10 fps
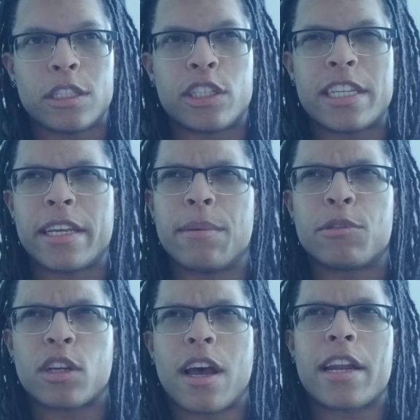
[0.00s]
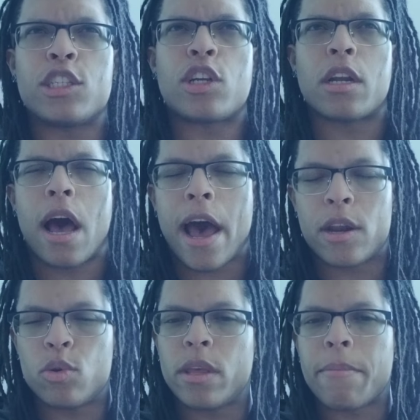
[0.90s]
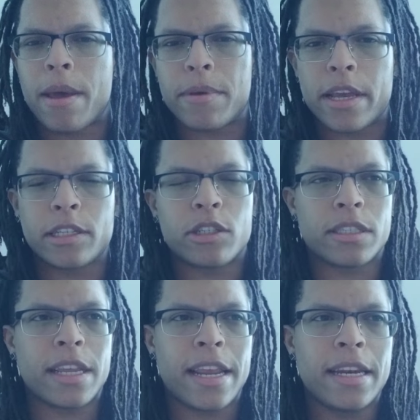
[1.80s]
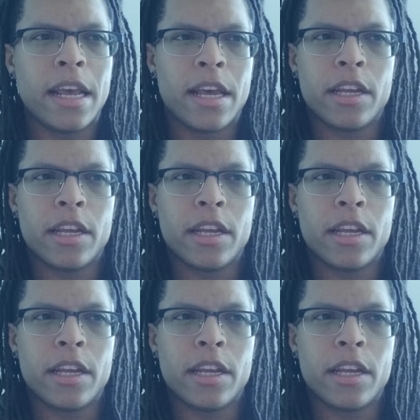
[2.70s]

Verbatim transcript: GMs are kind of trying to hide who they might be interested in,